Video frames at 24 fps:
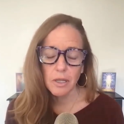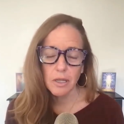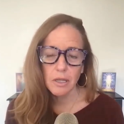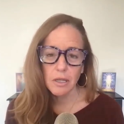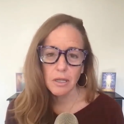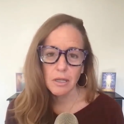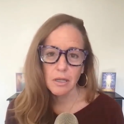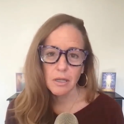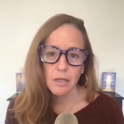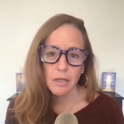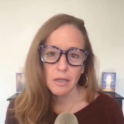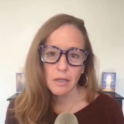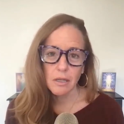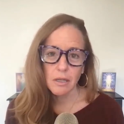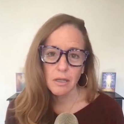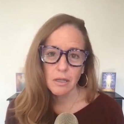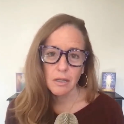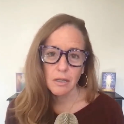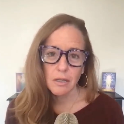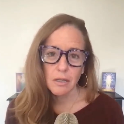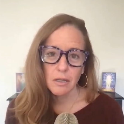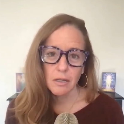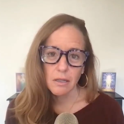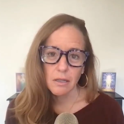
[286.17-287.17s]

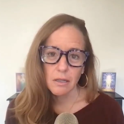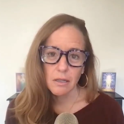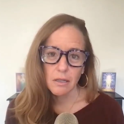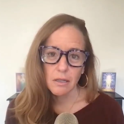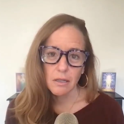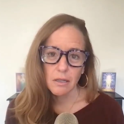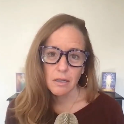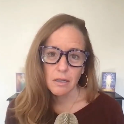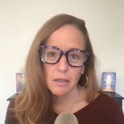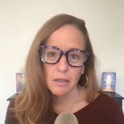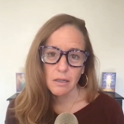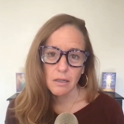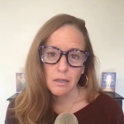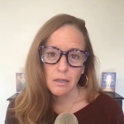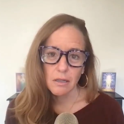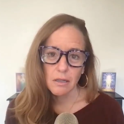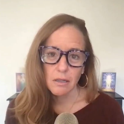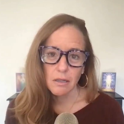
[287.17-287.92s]
Nobody speaks.